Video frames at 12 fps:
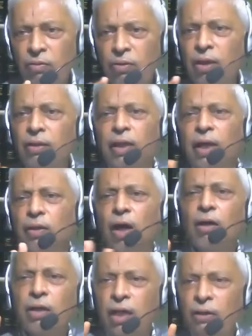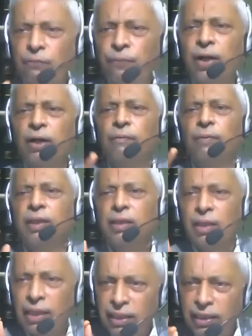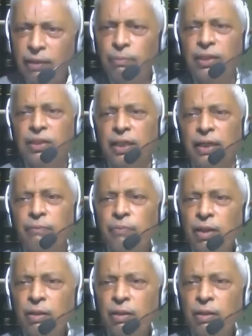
They are conferred with legitimacy